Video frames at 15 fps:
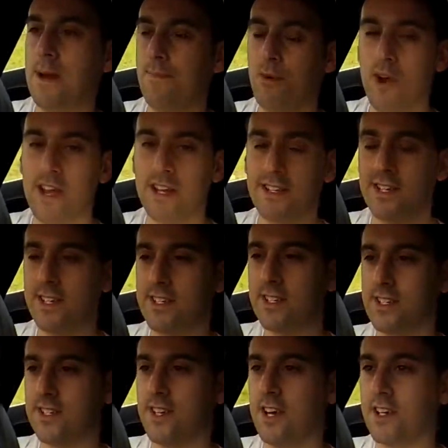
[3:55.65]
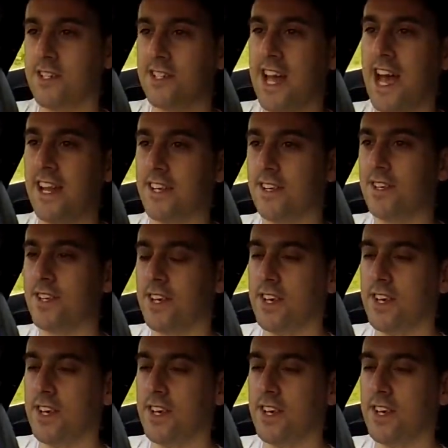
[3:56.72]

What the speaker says: brake discs as standard,